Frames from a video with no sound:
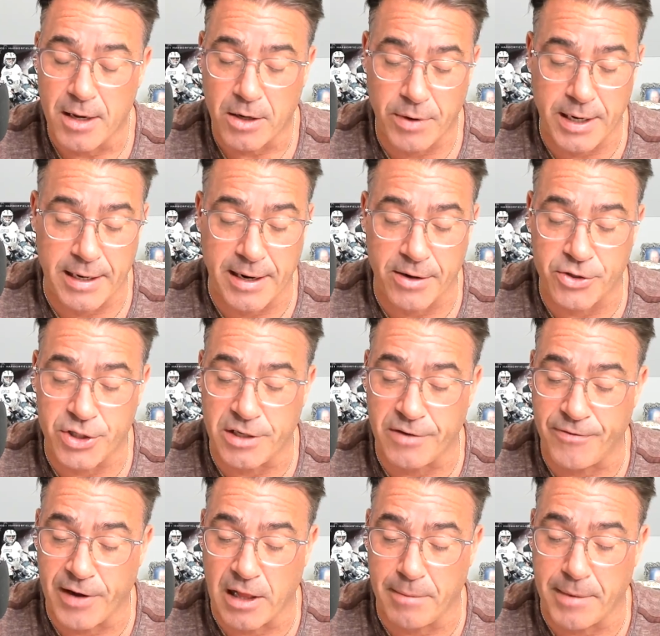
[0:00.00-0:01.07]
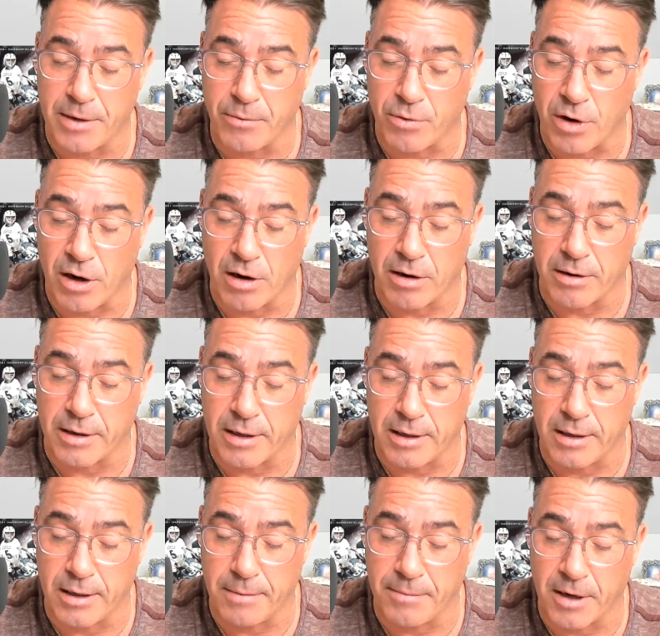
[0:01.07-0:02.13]
green energy development were
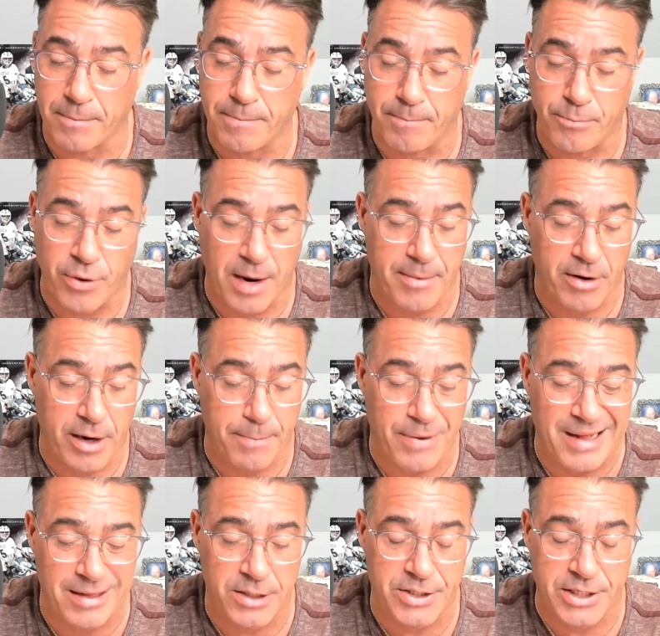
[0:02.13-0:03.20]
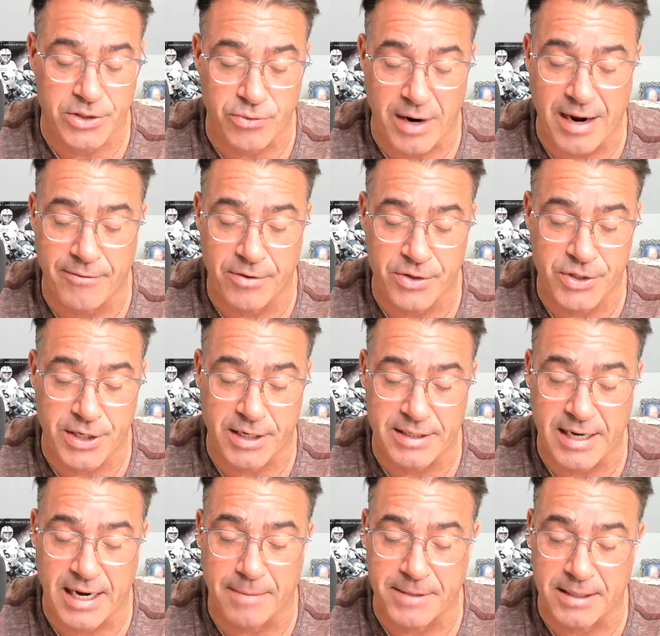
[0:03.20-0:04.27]
among primary policy drivers in
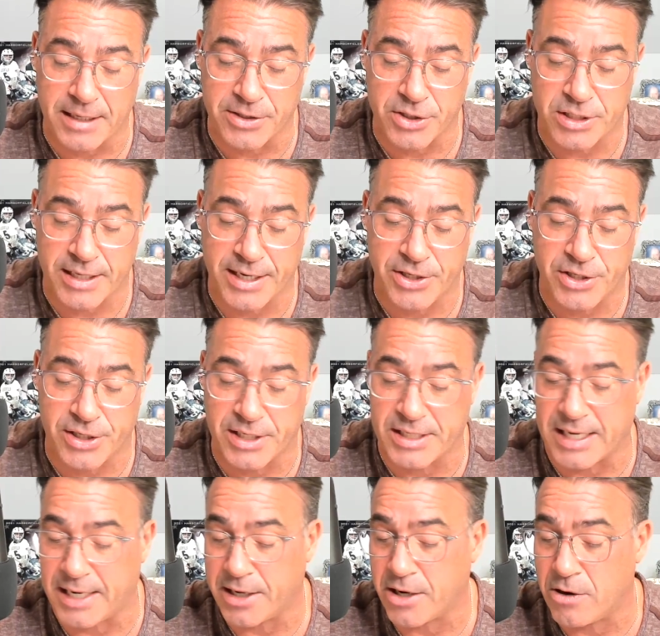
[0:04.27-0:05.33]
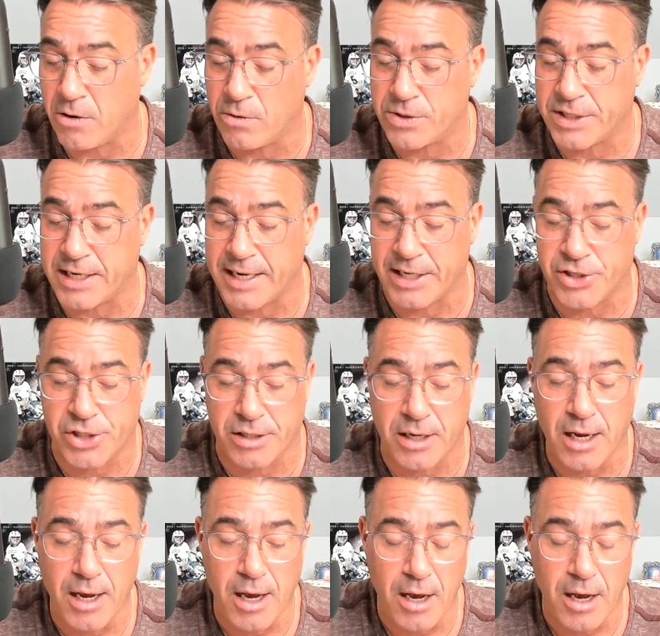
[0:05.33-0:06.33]
adopting legislation designed to coax the nation